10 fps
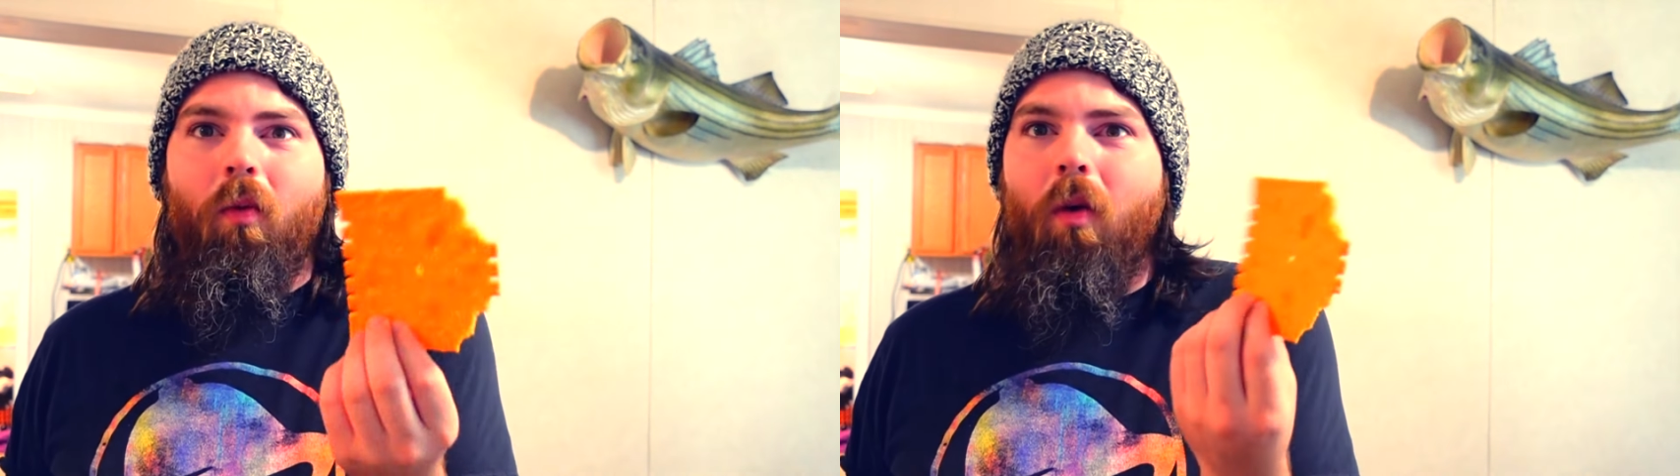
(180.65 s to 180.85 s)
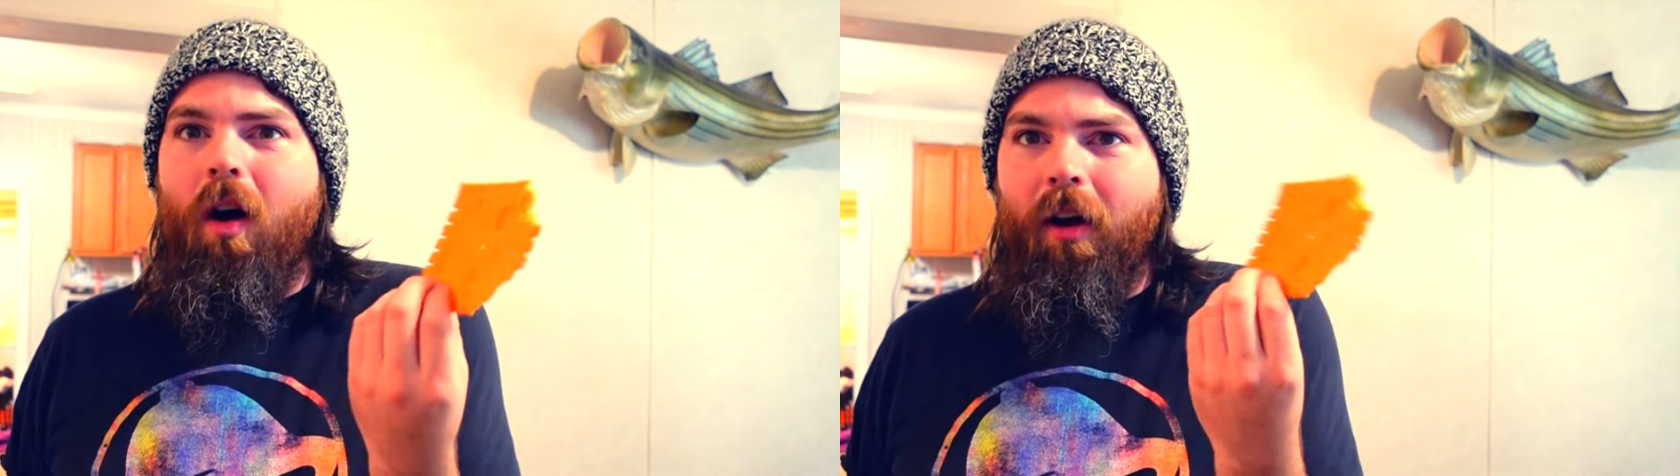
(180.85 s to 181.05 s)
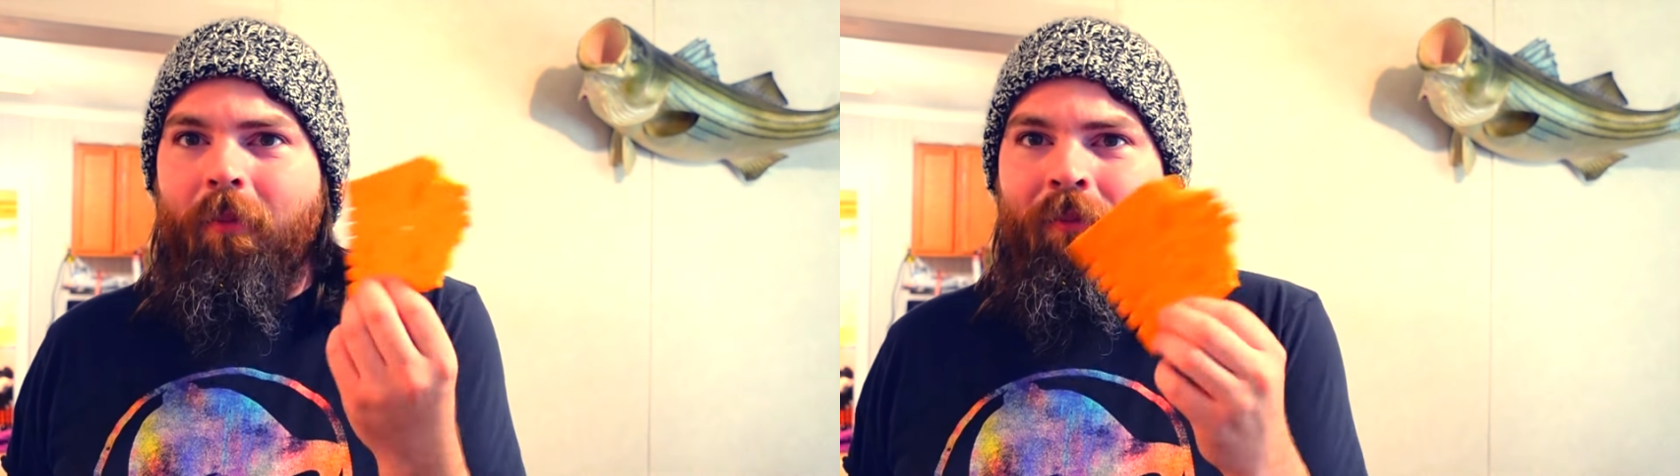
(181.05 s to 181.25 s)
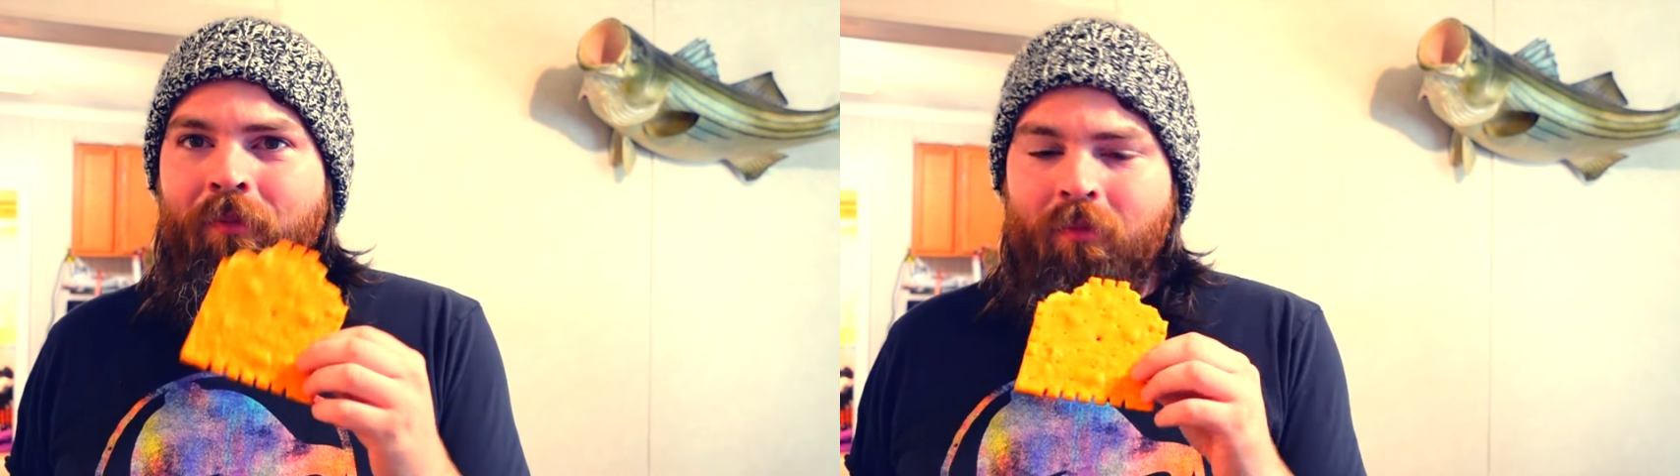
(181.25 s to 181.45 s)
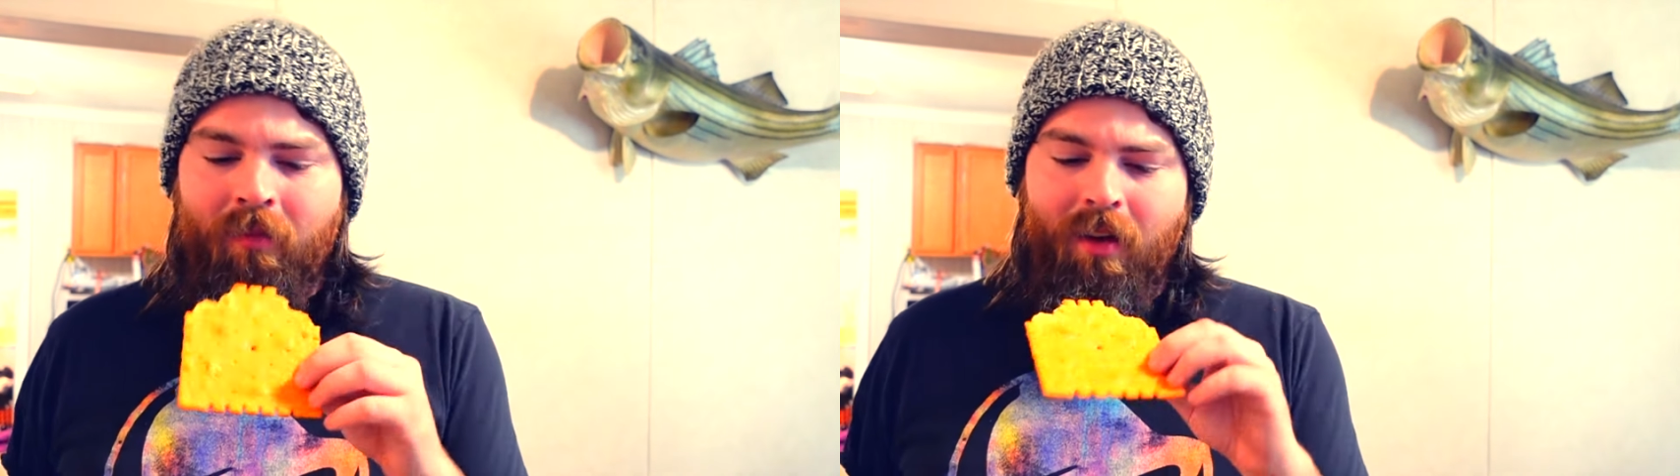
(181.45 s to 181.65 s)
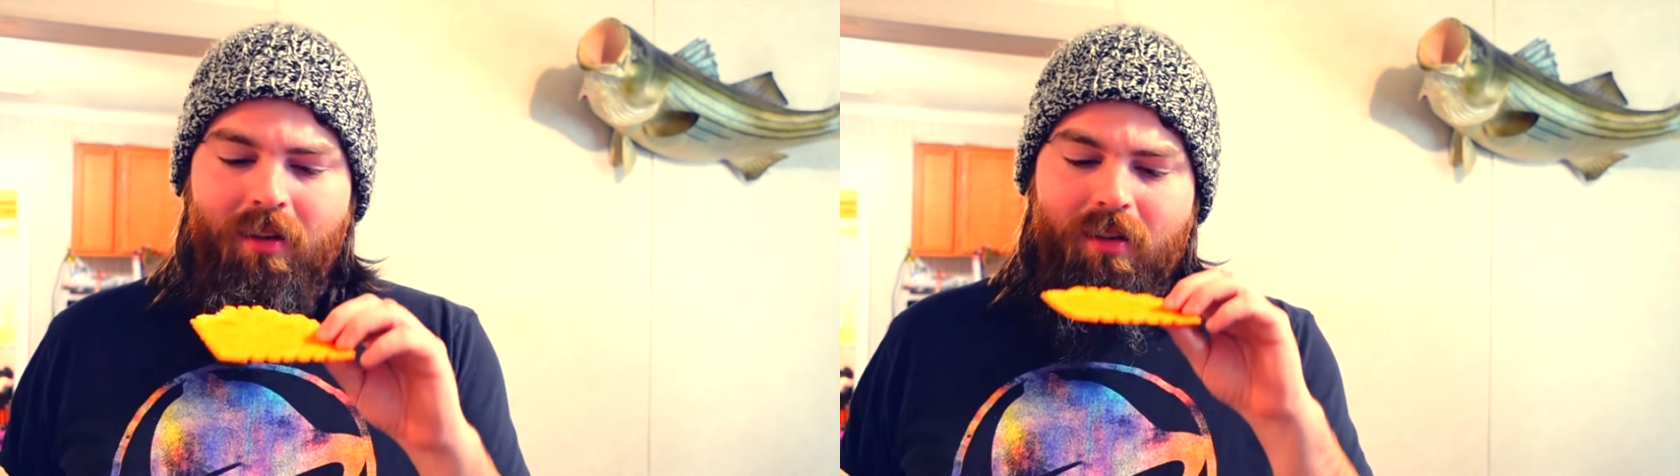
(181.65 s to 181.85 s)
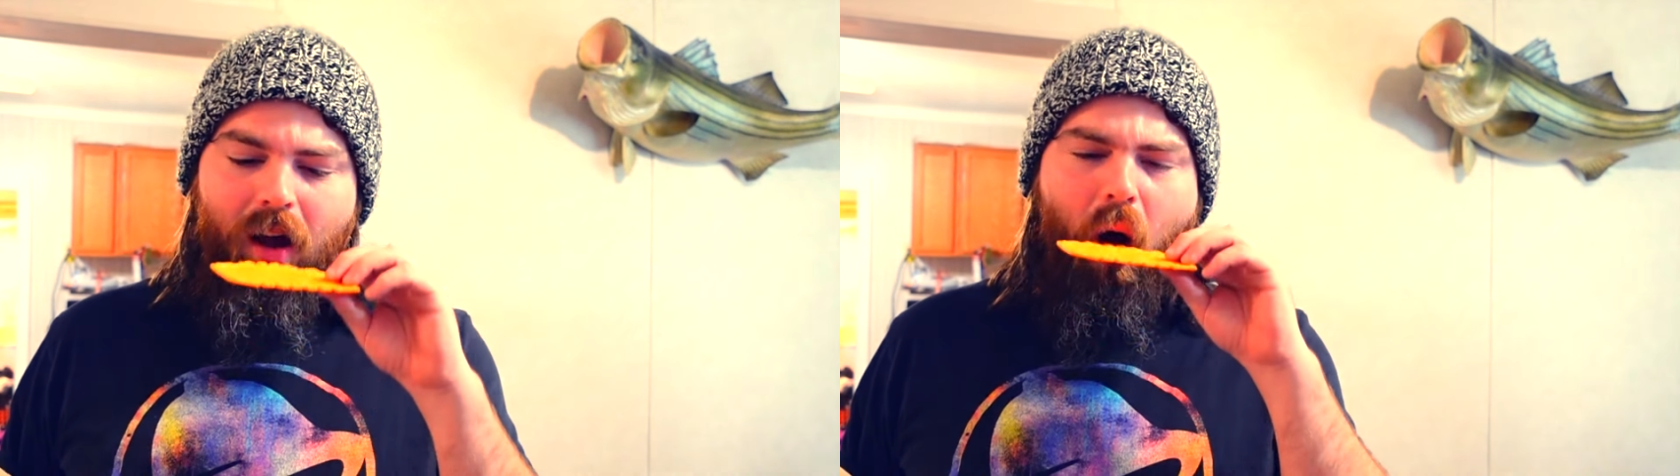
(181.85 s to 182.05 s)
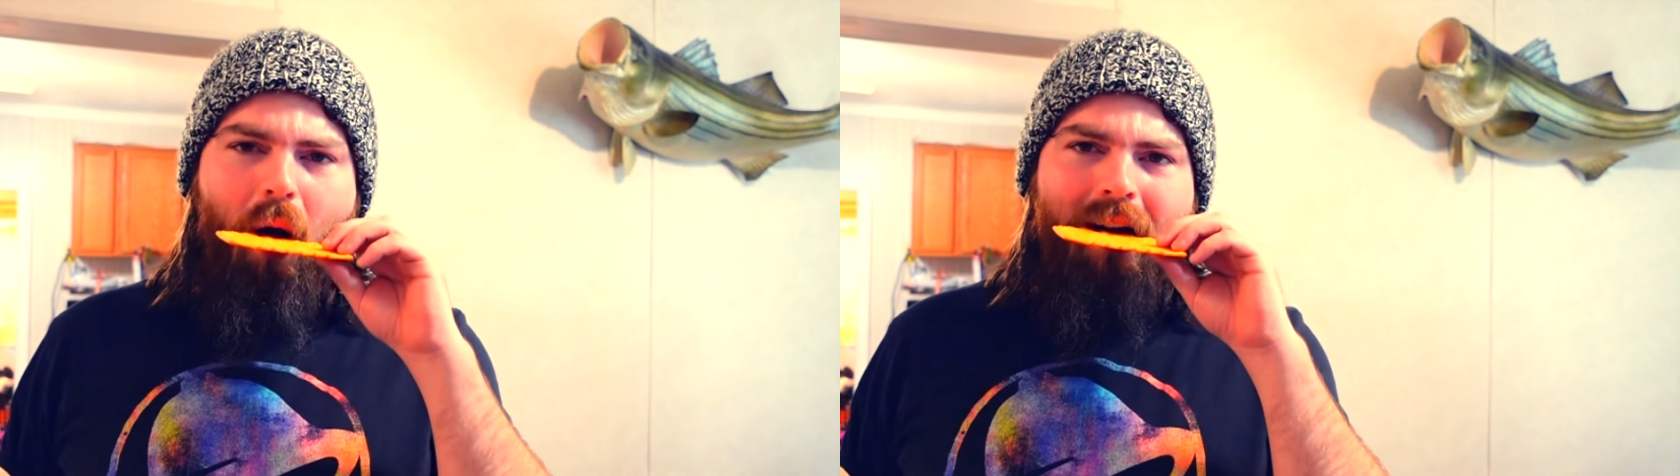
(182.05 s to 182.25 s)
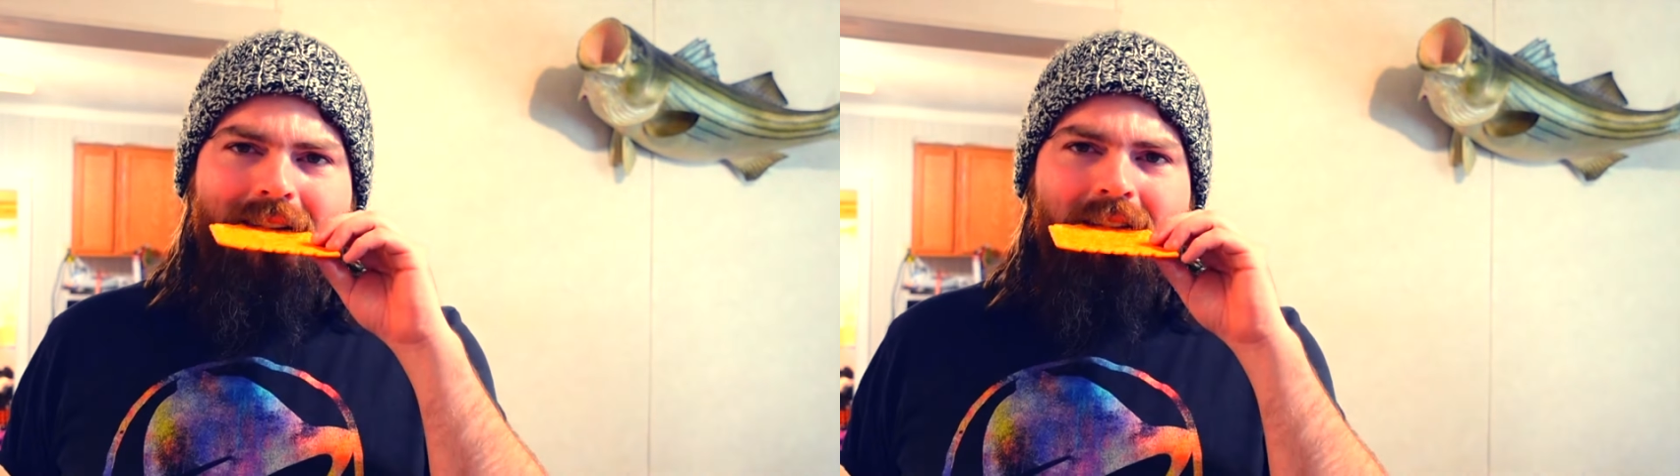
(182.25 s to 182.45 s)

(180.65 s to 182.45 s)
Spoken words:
one, so...